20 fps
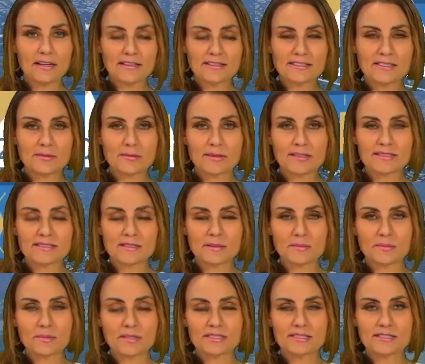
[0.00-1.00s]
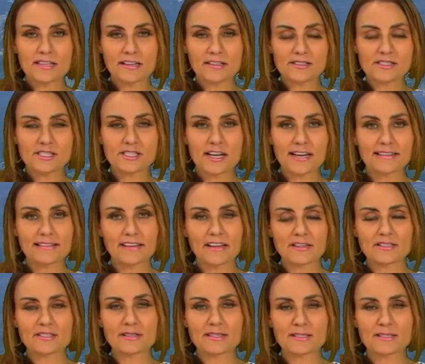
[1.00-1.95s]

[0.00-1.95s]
also with some sunshine there.